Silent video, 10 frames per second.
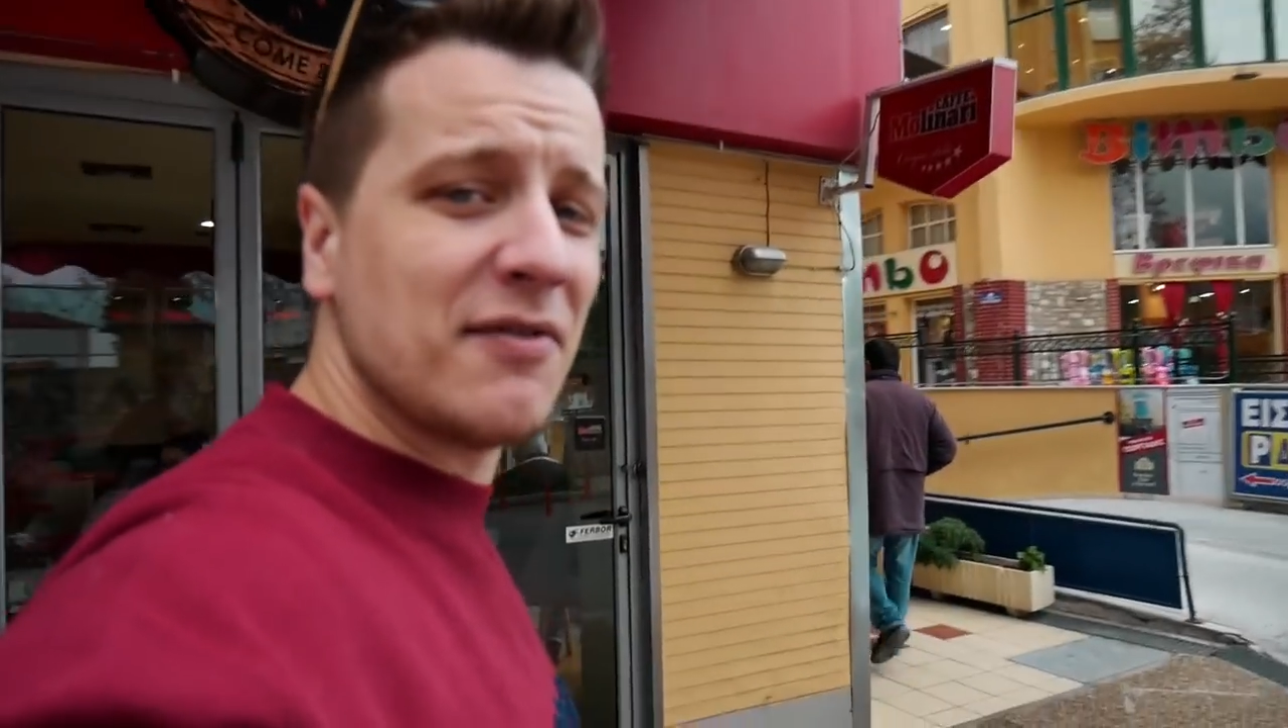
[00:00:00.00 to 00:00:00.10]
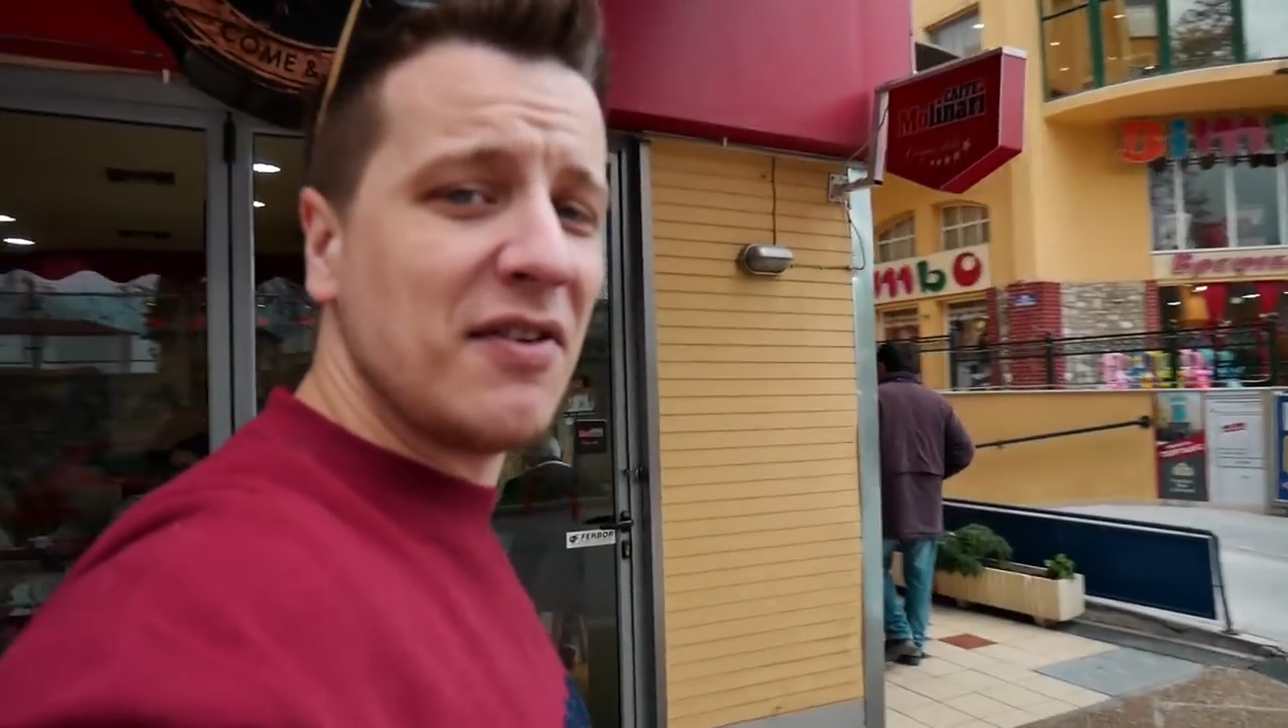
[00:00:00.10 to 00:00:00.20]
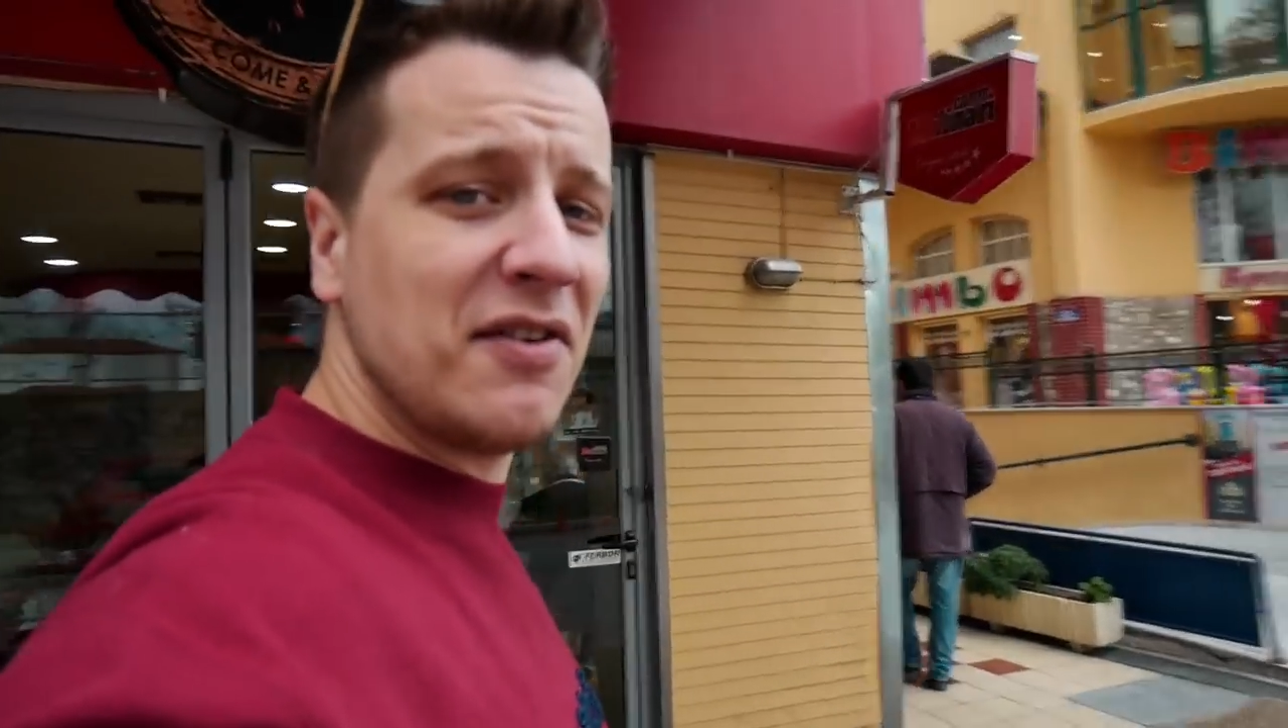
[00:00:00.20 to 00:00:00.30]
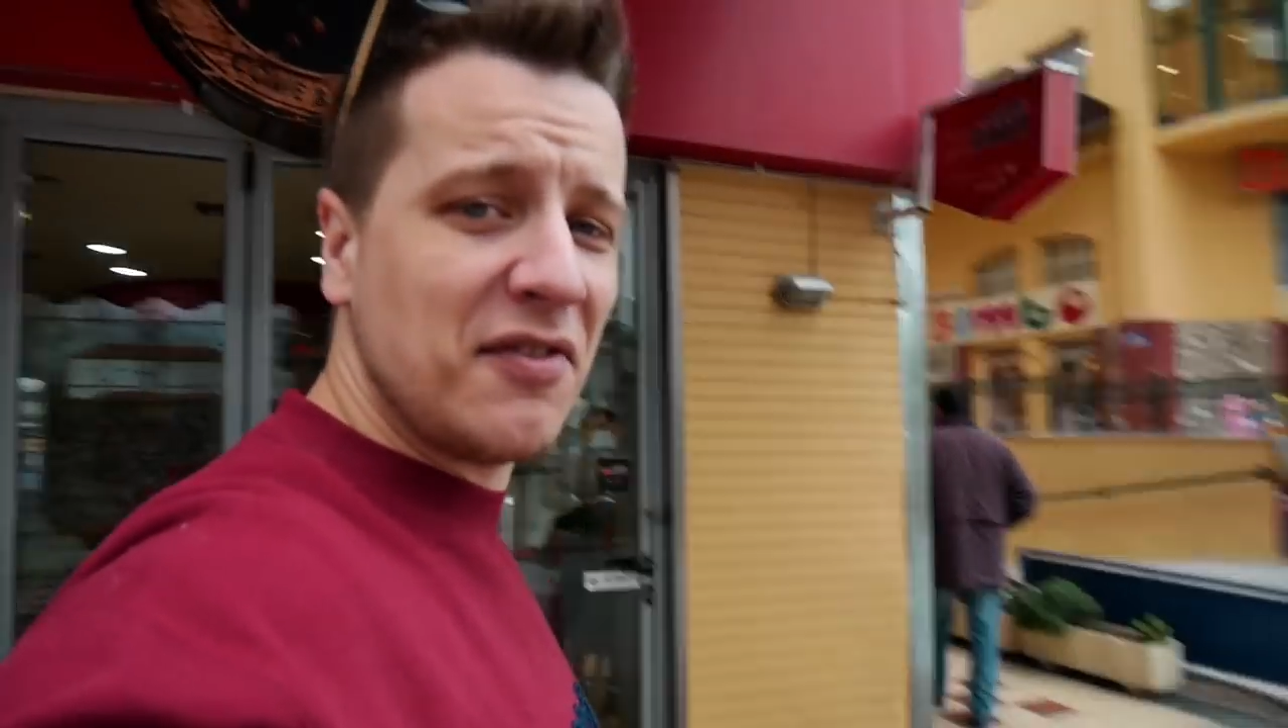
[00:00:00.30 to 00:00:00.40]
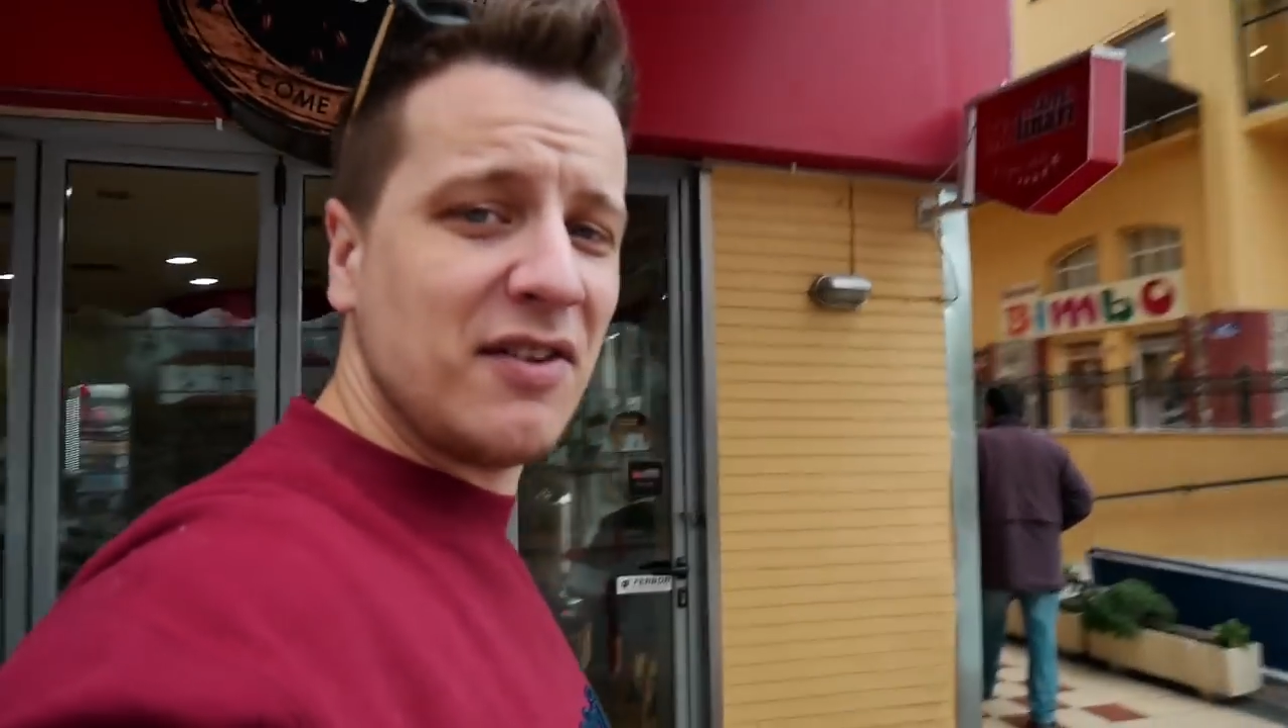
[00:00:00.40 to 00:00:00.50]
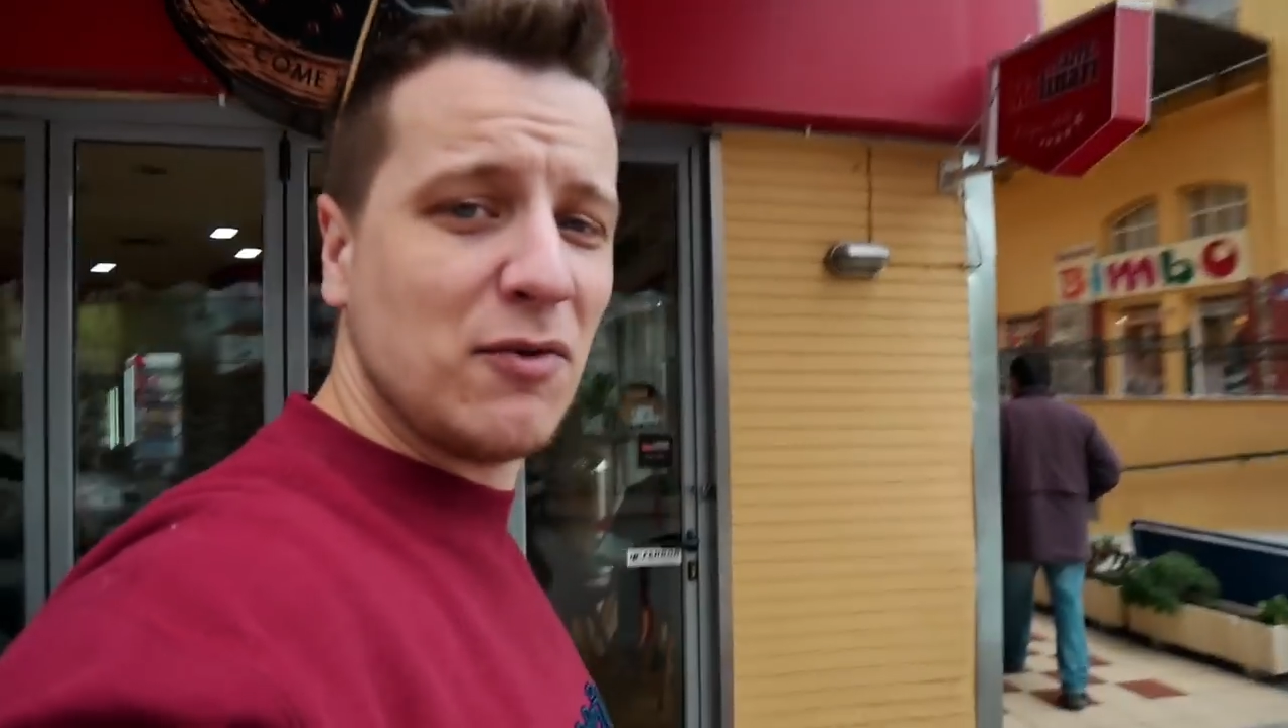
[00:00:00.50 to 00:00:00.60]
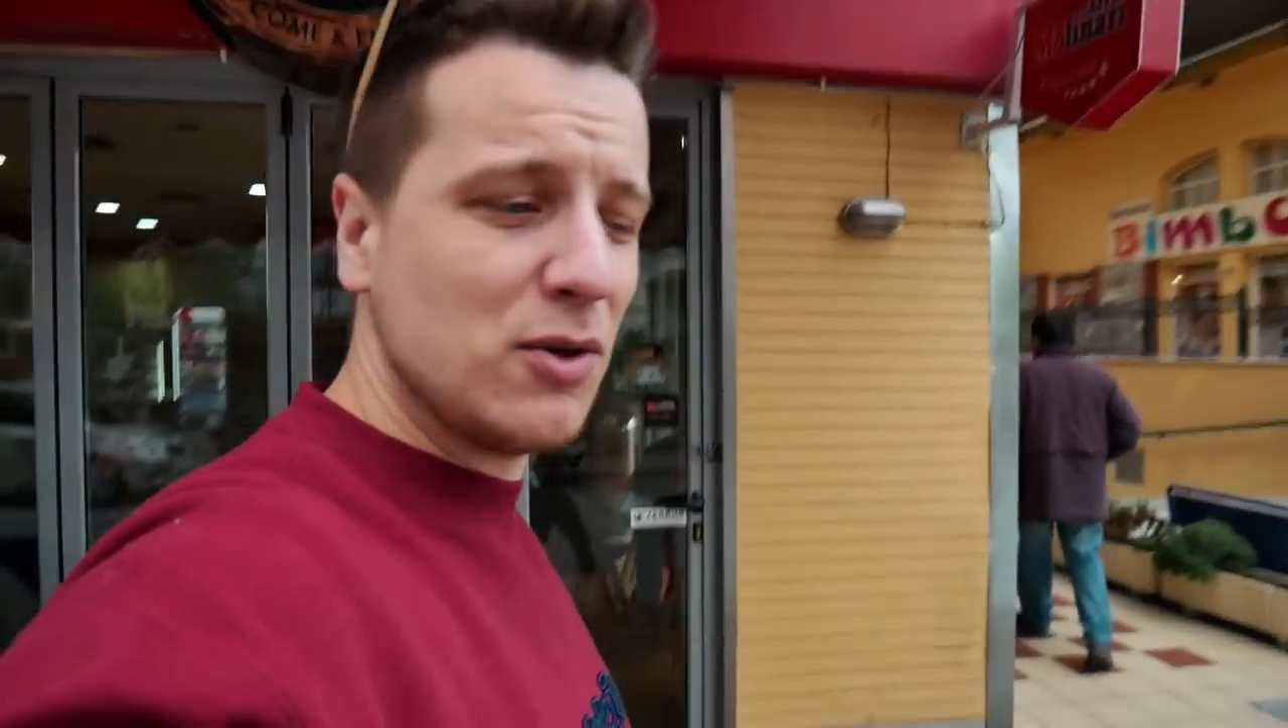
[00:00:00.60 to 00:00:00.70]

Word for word: a very funny